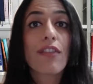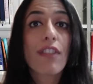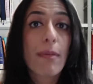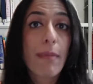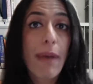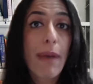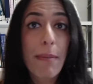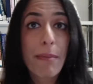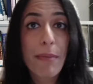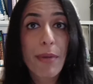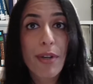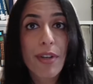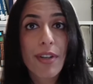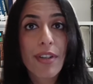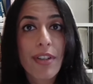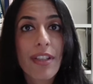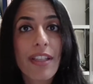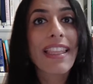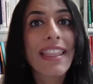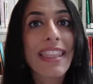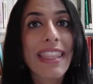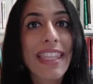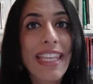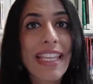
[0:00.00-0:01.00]
Remember,
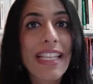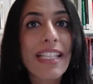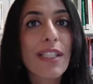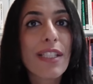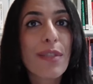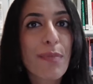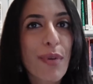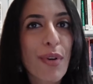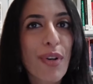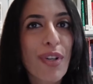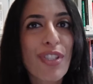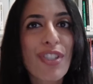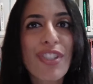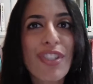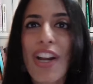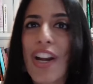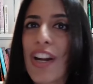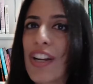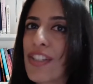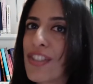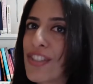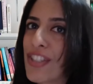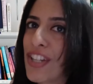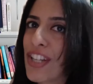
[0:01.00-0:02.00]
these books
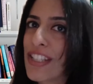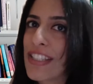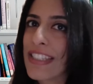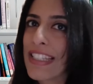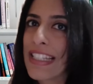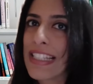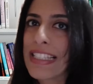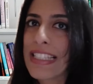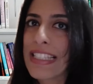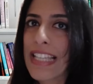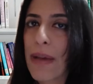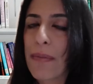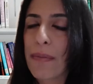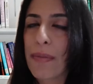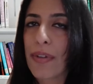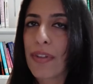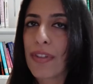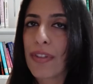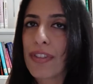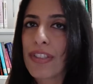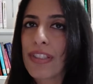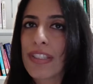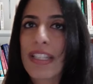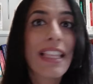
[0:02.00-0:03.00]
are just
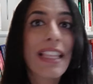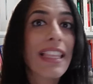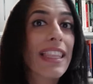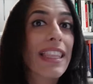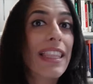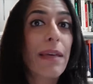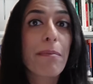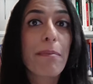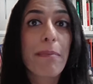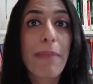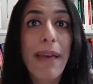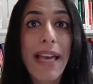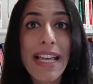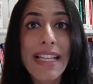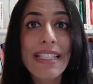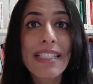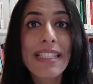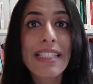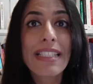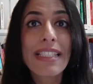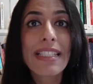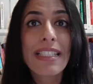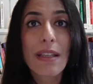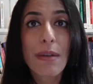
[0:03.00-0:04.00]
examples. The
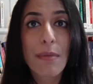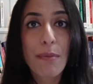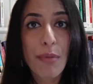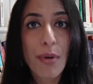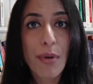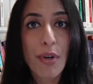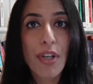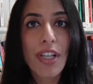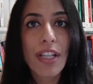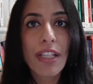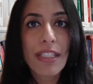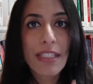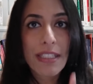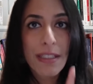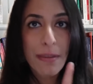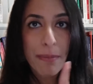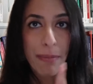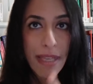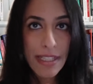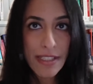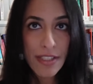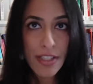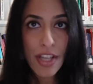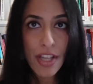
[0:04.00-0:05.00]
best book
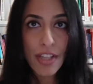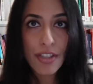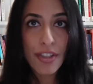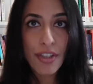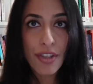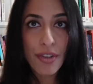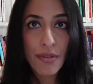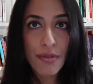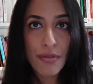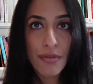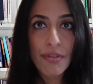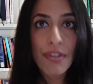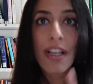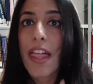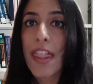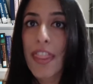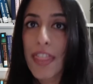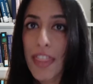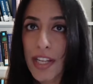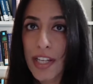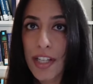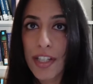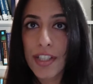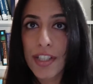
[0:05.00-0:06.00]
depends on you,
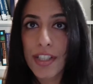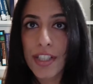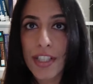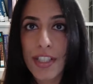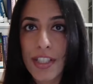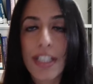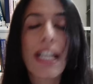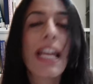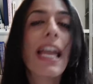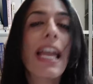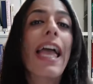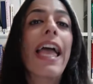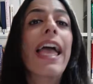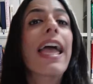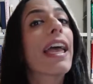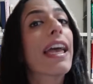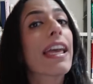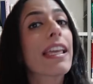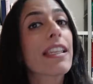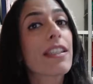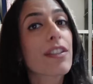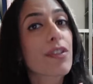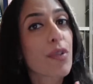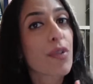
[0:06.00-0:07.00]
the learner,
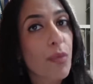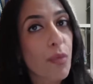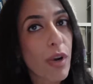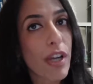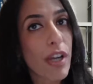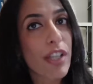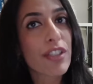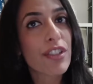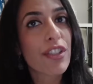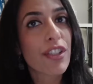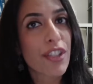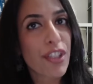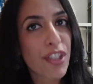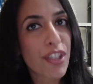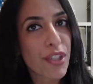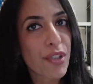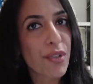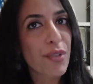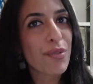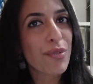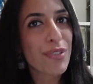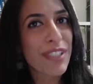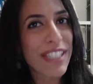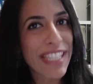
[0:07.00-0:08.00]
and what
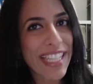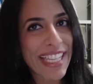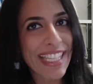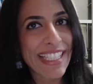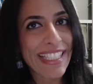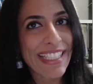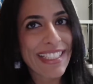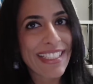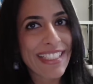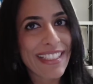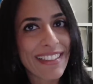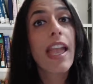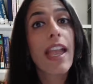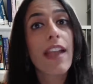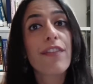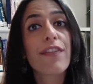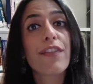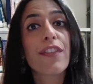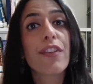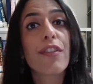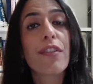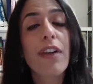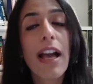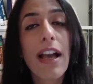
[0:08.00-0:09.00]
you need.
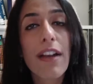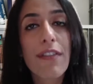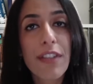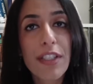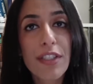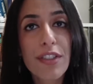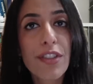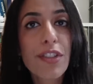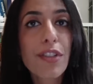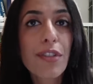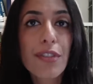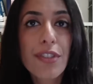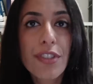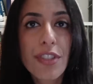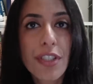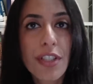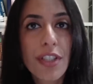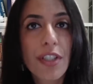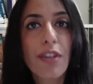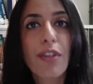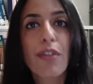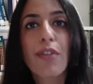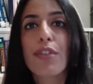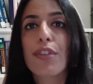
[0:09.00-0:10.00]
If you have a
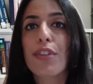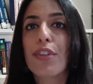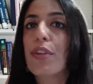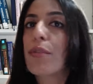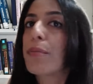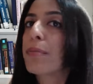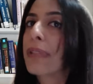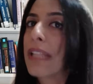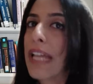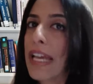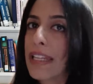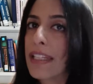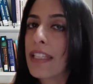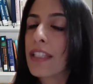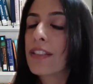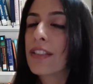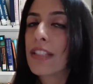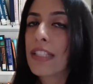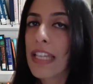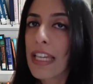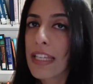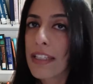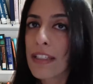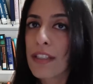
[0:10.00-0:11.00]
tutor or you're planning
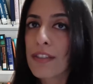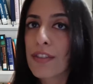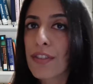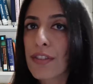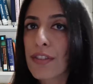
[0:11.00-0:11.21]
to get a